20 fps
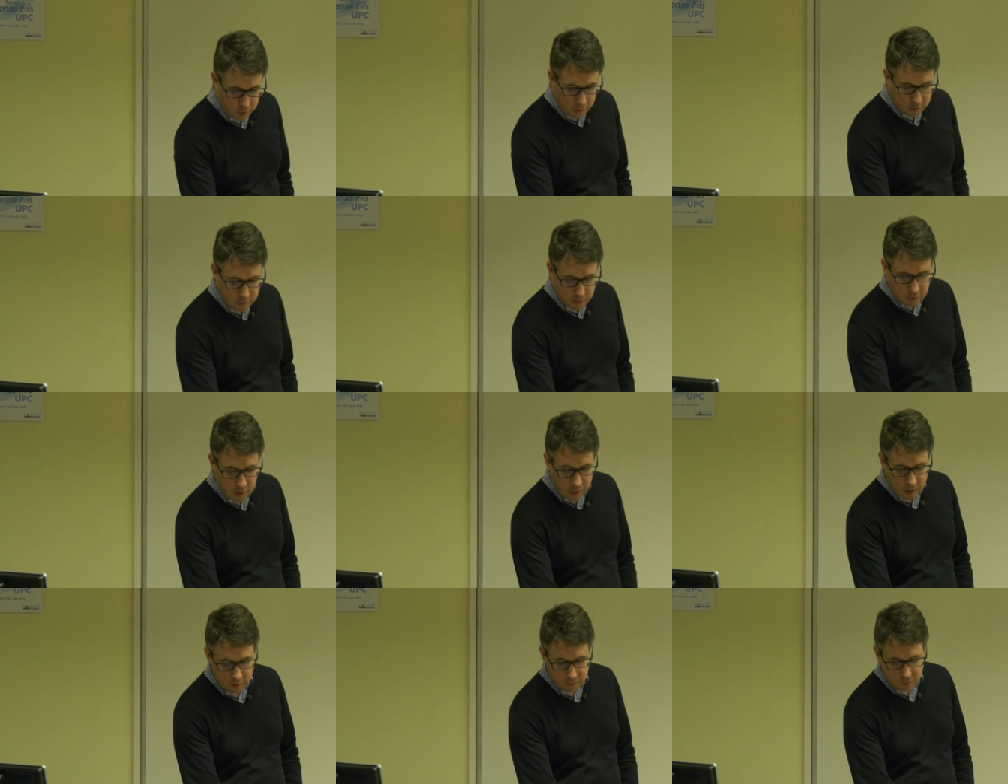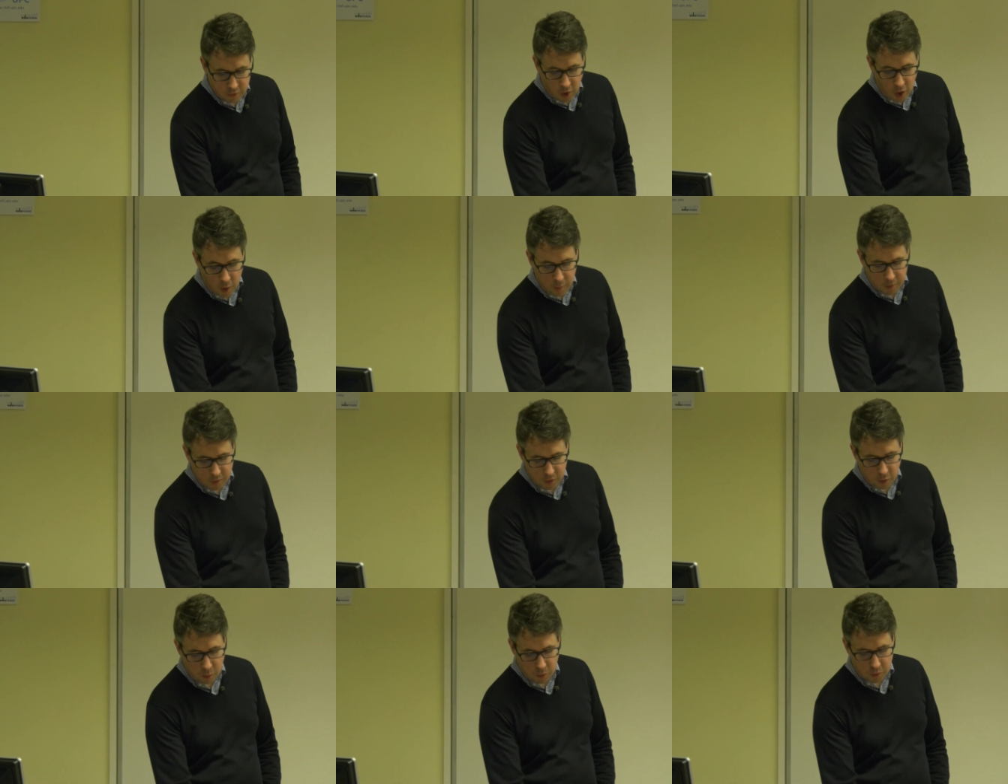get to the end of time.
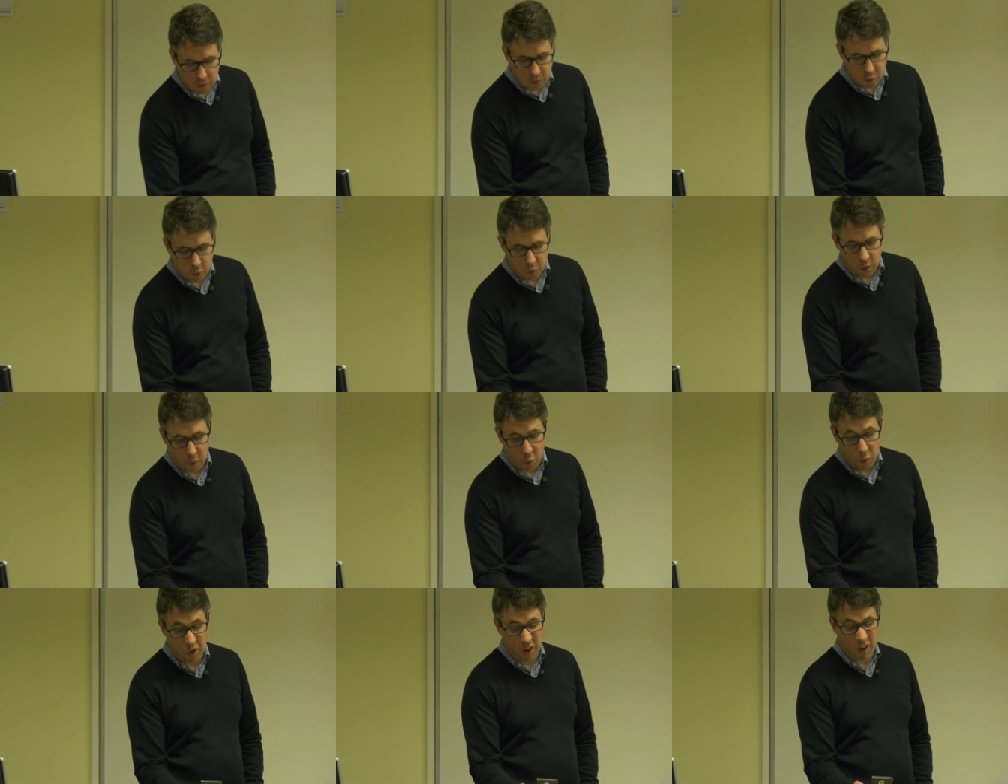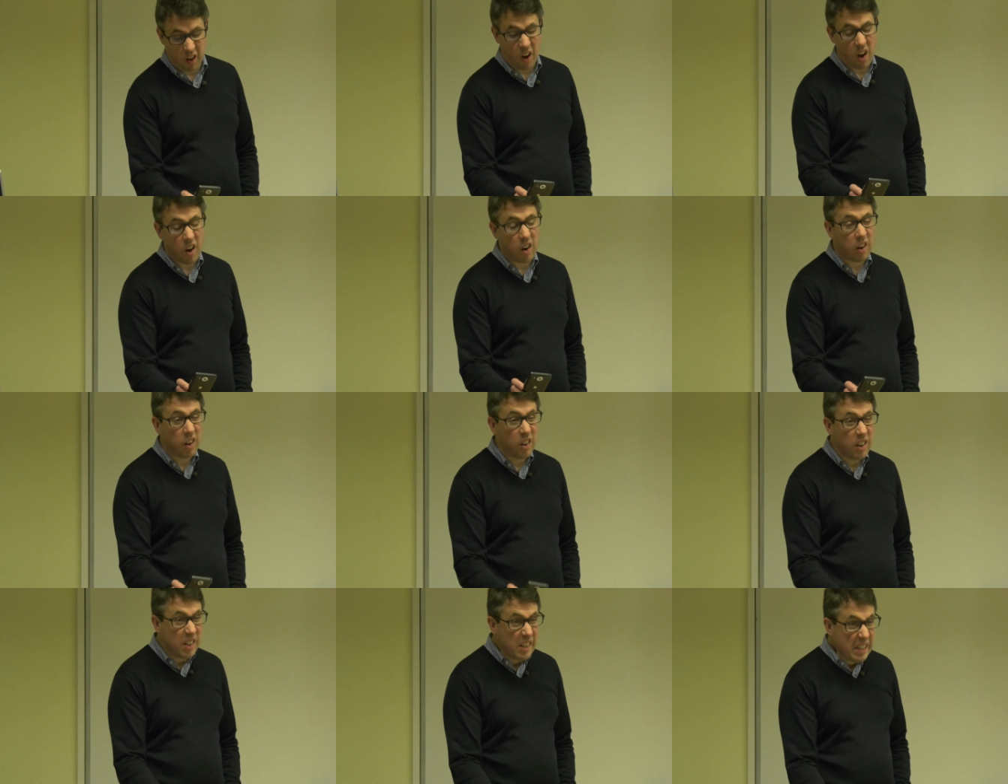It's almost 1 o'clock.